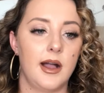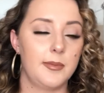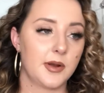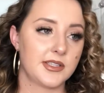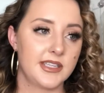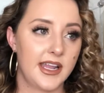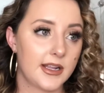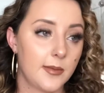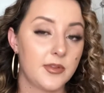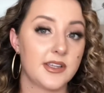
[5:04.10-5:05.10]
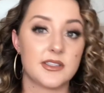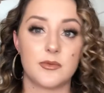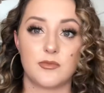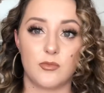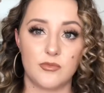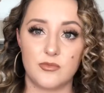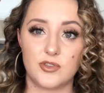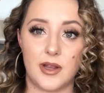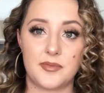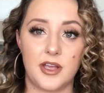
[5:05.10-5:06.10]
personally had a couple things that
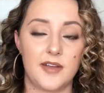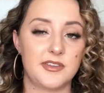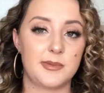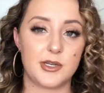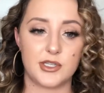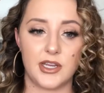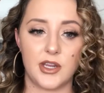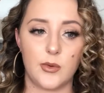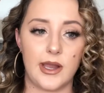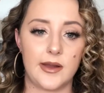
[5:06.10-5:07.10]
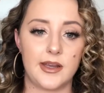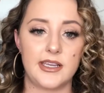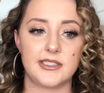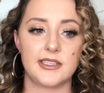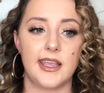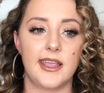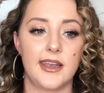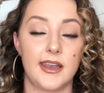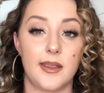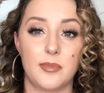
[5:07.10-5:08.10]
dropped off, especially inquiries,
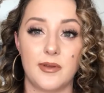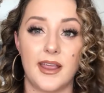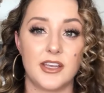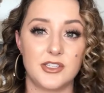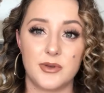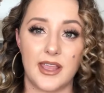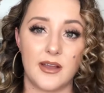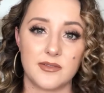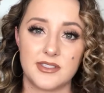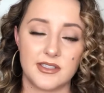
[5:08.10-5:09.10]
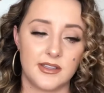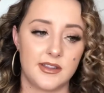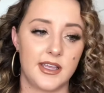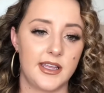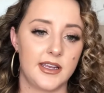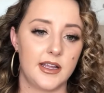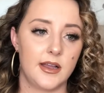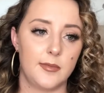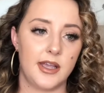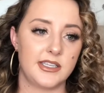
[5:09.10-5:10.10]
and I had 2 accounts that
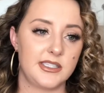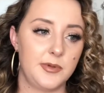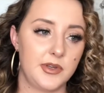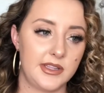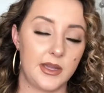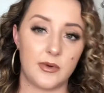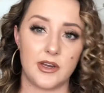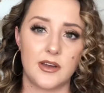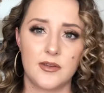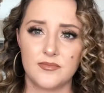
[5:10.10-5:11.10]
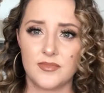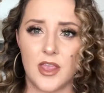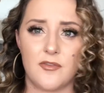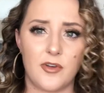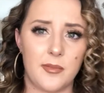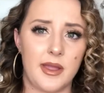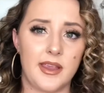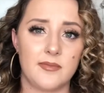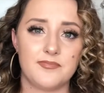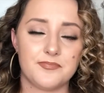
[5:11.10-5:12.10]
I disputed that were from
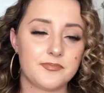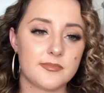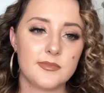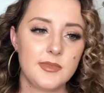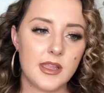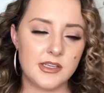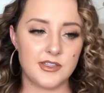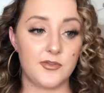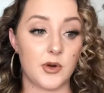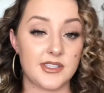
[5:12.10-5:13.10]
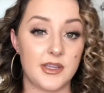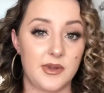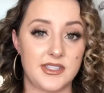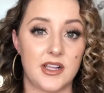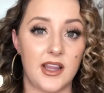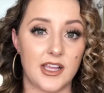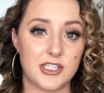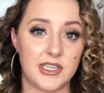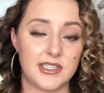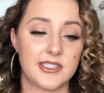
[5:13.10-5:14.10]
my divorce that went to
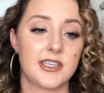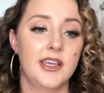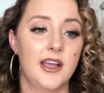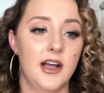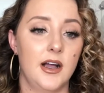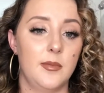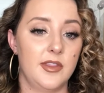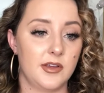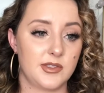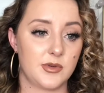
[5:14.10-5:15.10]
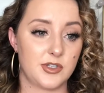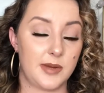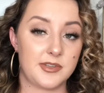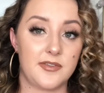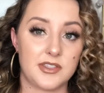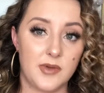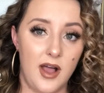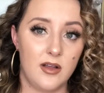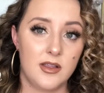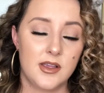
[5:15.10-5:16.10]
collections, and those were dropped off as
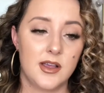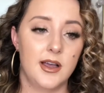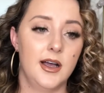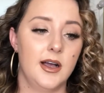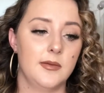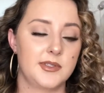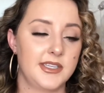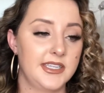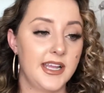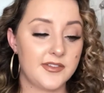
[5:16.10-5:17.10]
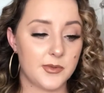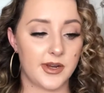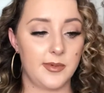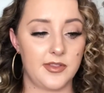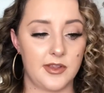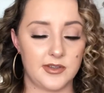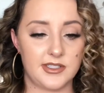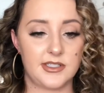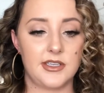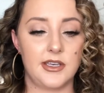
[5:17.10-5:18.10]
well. So I didn't have to worry about
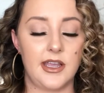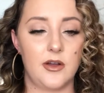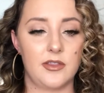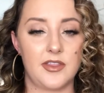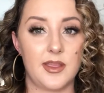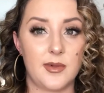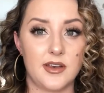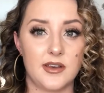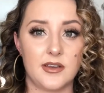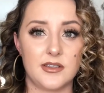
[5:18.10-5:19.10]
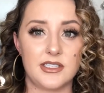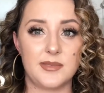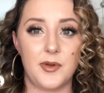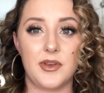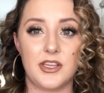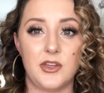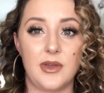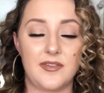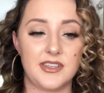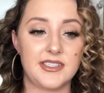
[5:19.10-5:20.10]
those. Now, the thing about disputing, you
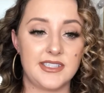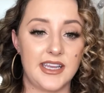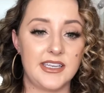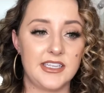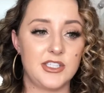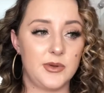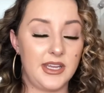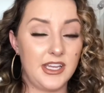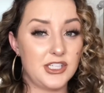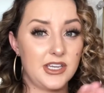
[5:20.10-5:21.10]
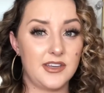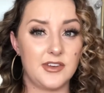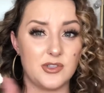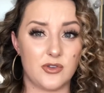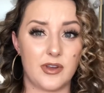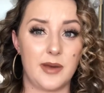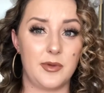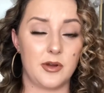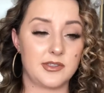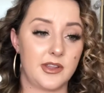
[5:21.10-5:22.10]
have to send it to each individual credit
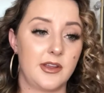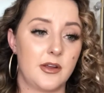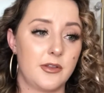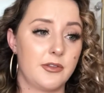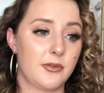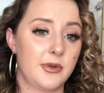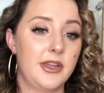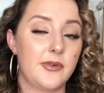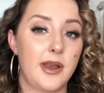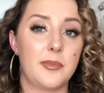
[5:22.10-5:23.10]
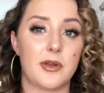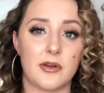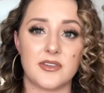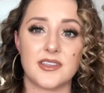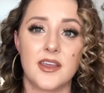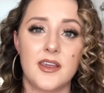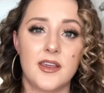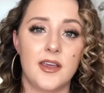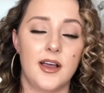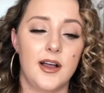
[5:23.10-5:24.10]
bureau. So there are 3 credit bureaus,
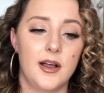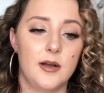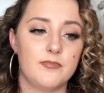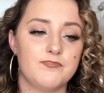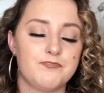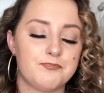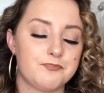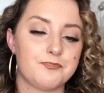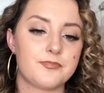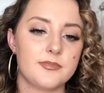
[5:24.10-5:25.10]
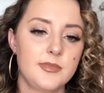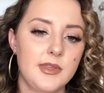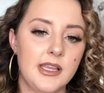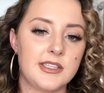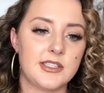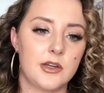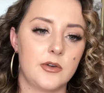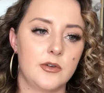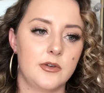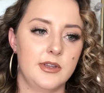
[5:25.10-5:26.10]
and
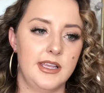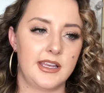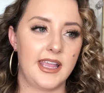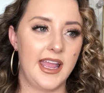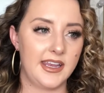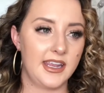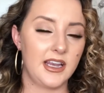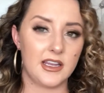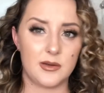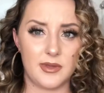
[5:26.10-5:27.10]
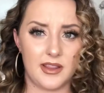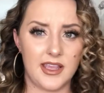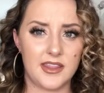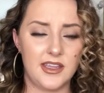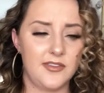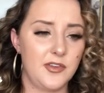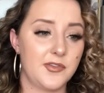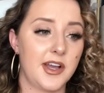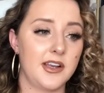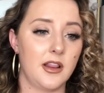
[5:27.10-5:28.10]
so it can get a little bit lengthy if you've
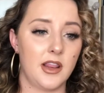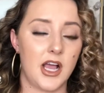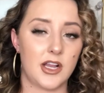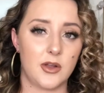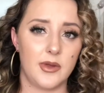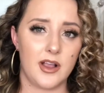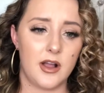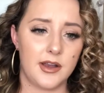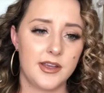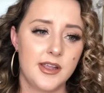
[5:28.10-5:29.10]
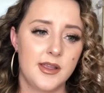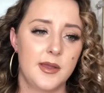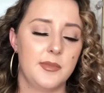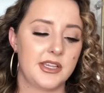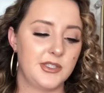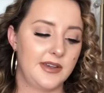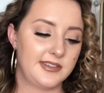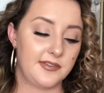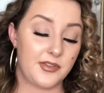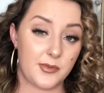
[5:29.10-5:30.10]
got a lot going on, because you have to
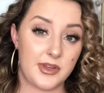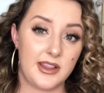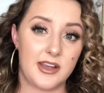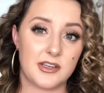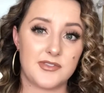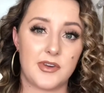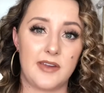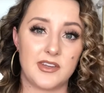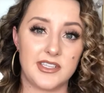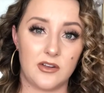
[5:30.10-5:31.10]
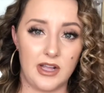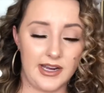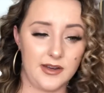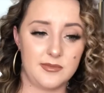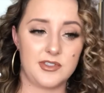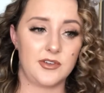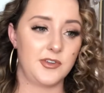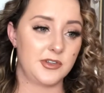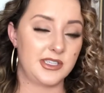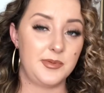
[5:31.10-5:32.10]
have 3 letters for every single item. So if
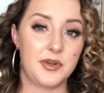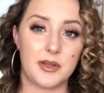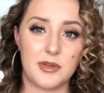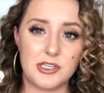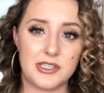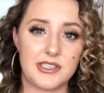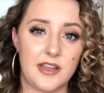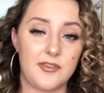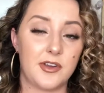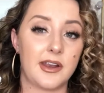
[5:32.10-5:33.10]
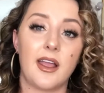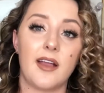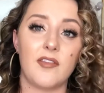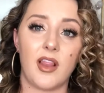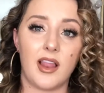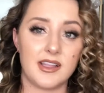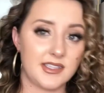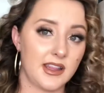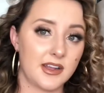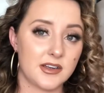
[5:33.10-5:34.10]
you're disputing a bunch of stuff, you're going to have lots
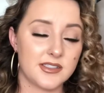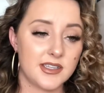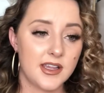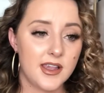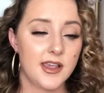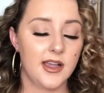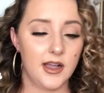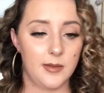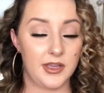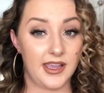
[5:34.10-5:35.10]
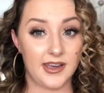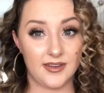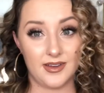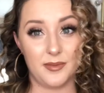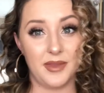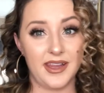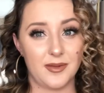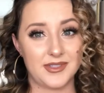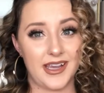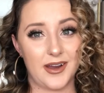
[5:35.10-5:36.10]
of letters. Again, it may
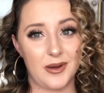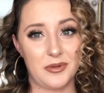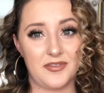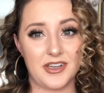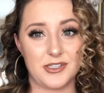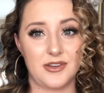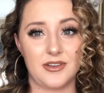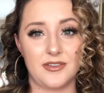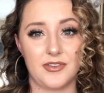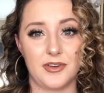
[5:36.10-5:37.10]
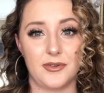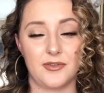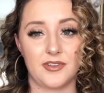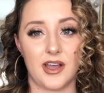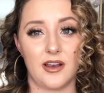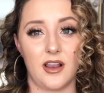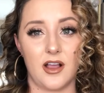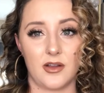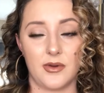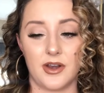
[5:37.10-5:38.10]
help to hire a professional if you've got a
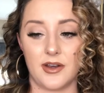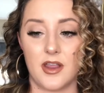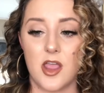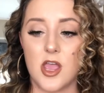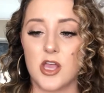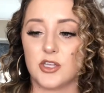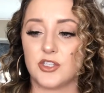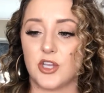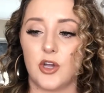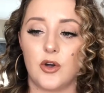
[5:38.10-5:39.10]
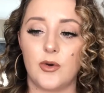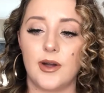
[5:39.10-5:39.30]
lot going on. So